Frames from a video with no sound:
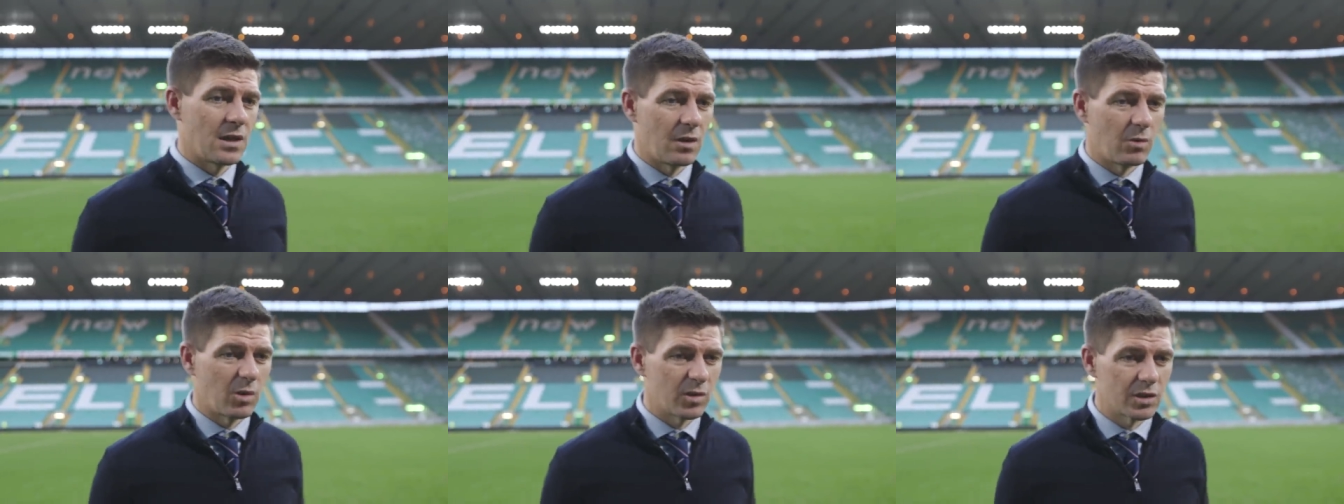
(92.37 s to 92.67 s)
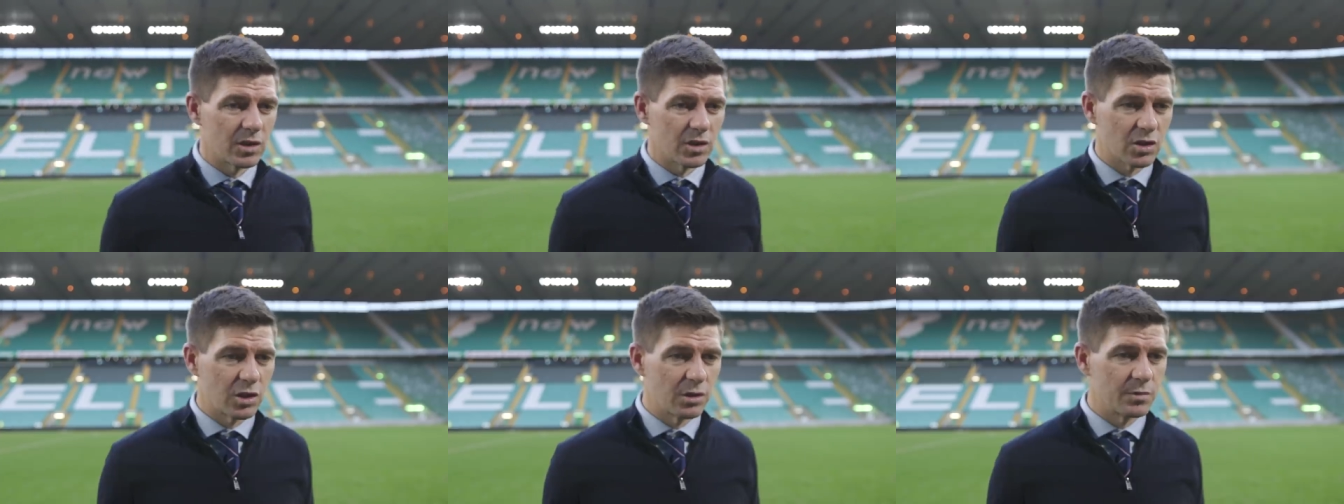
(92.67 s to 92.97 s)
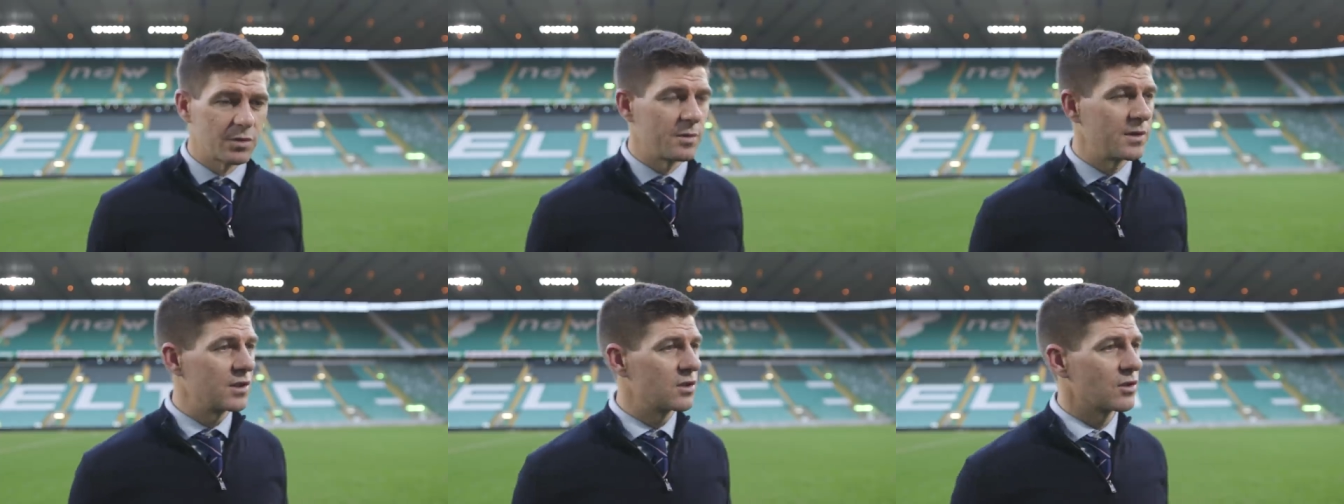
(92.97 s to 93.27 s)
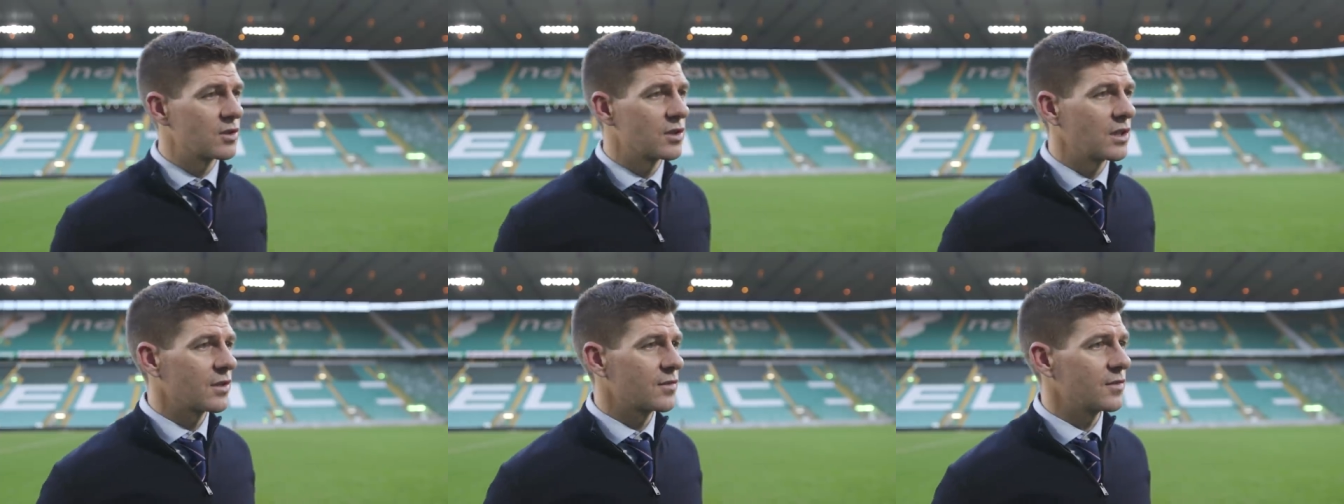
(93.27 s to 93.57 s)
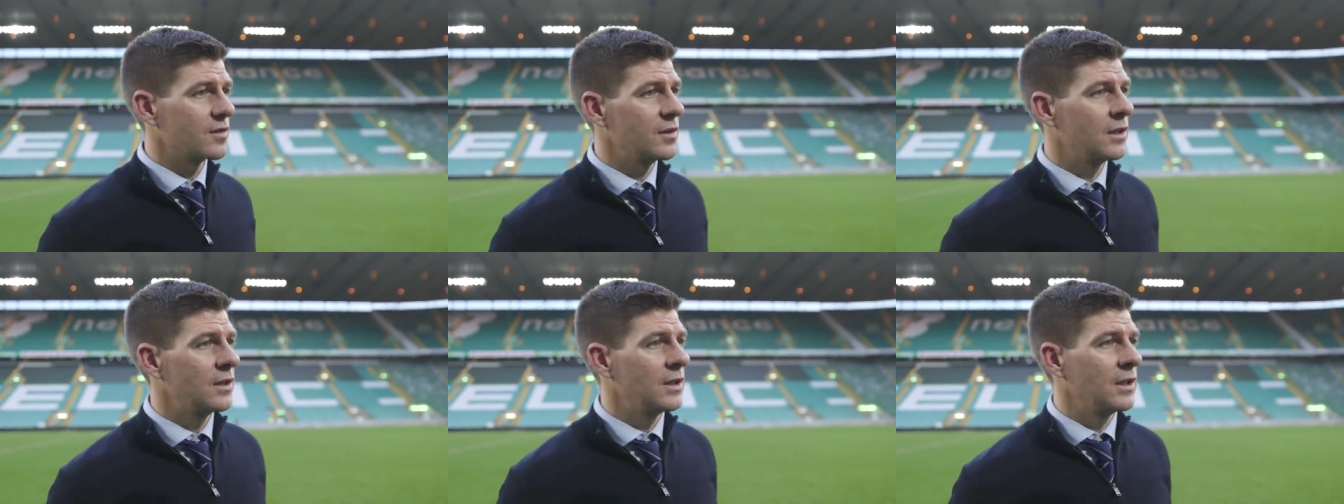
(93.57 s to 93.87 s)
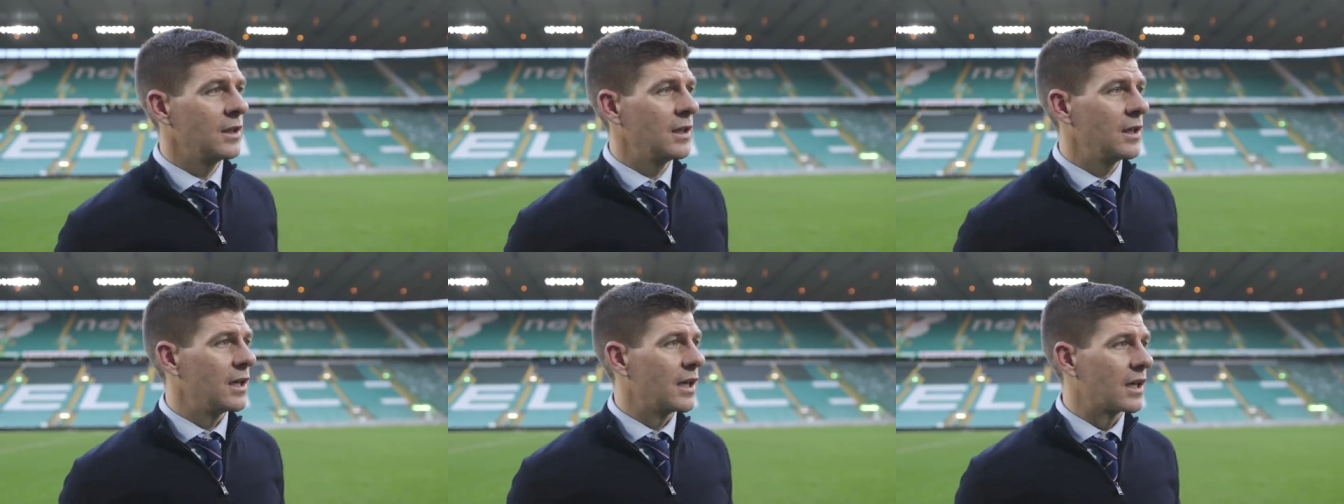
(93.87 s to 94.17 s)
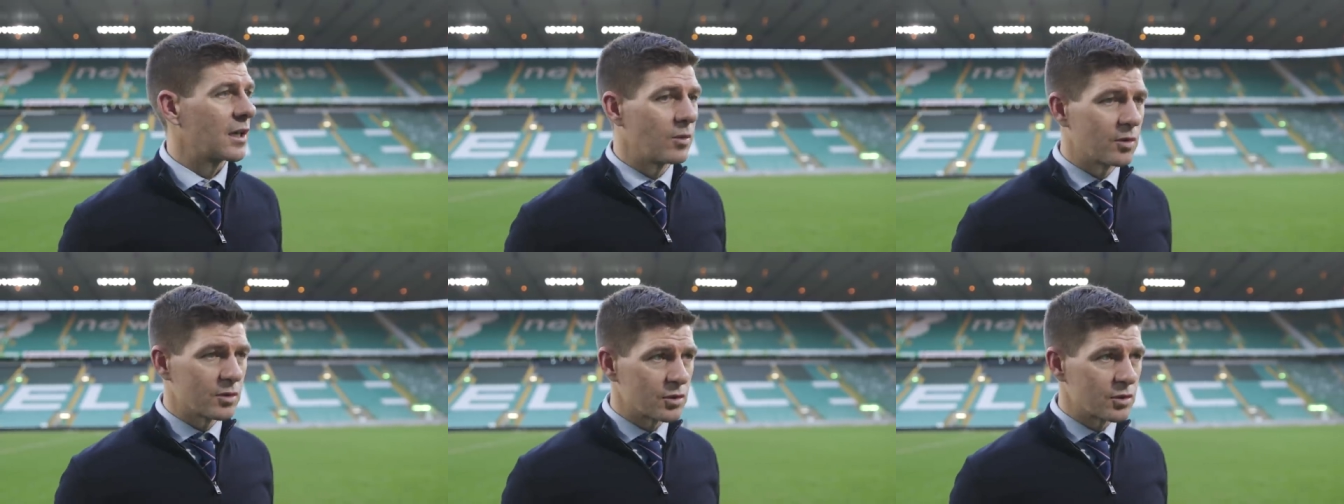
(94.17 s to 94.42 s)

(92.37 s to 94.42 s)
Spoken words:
I want this club to be successful, and I